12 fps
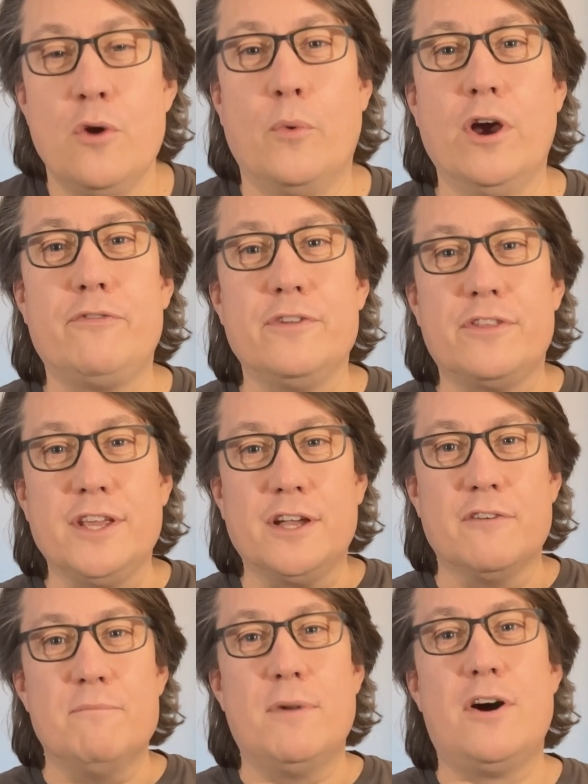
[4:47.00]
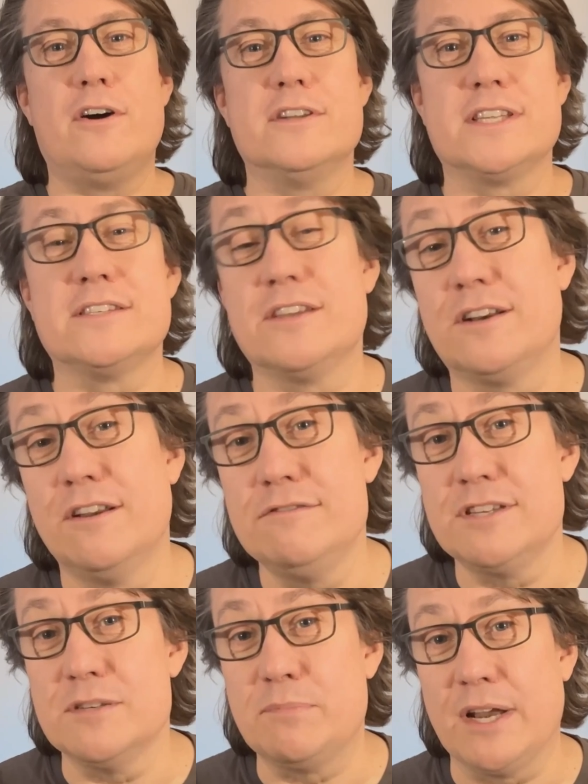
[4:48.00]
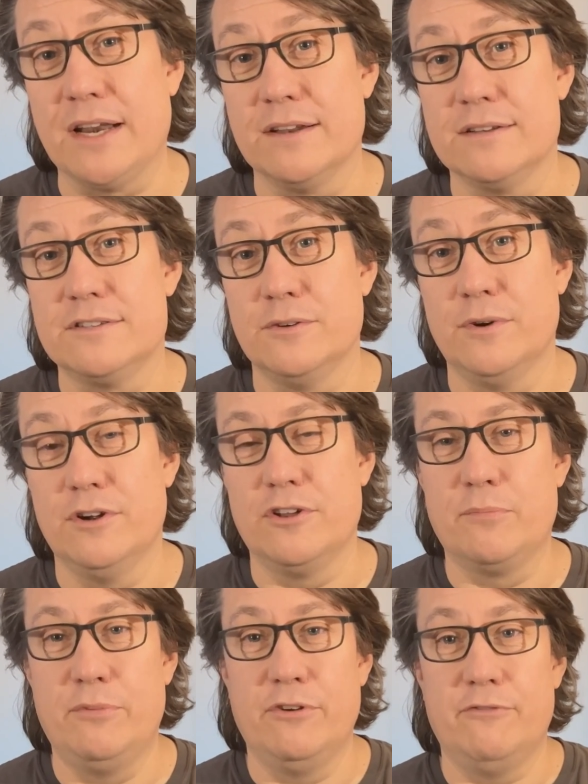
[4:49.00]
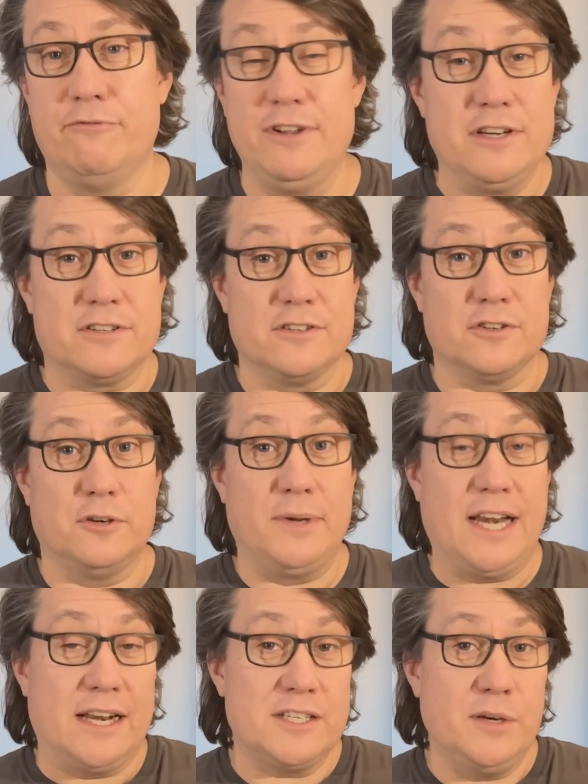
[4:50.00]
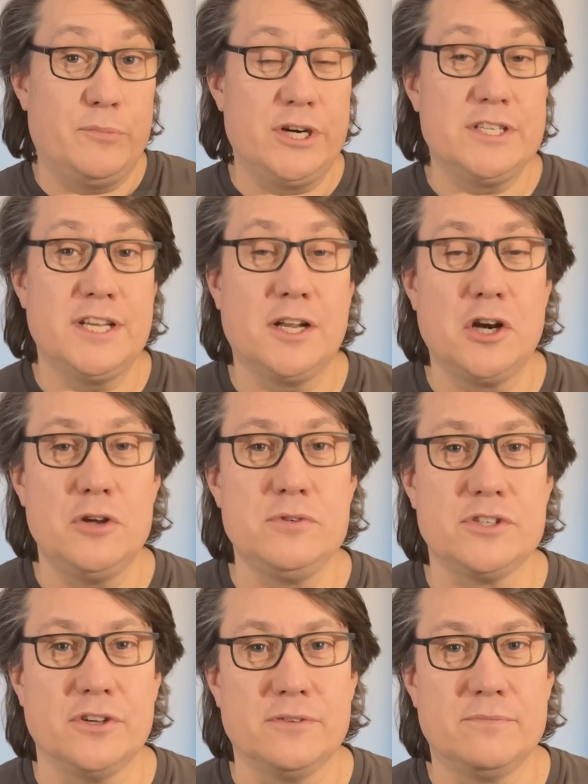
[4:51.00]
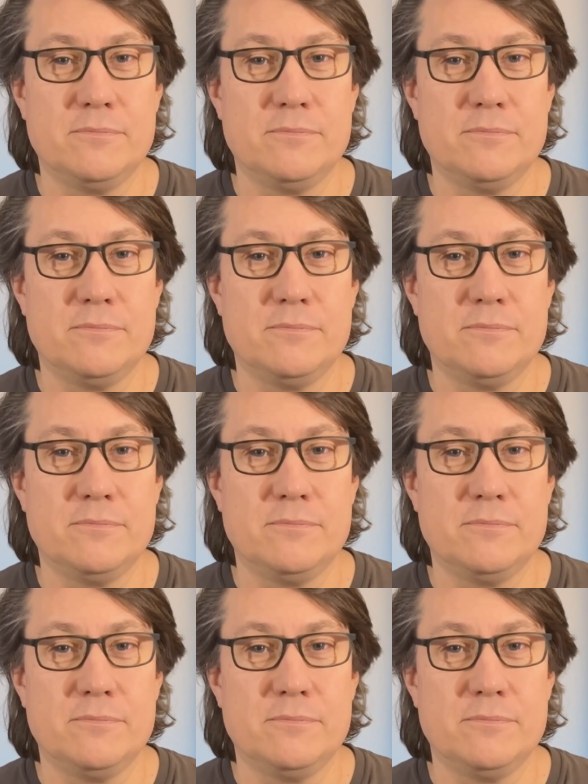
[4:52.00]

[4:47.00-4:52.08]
We often think of Mars as the closest planet to Earth, but Venus's orbit actually brings it closer.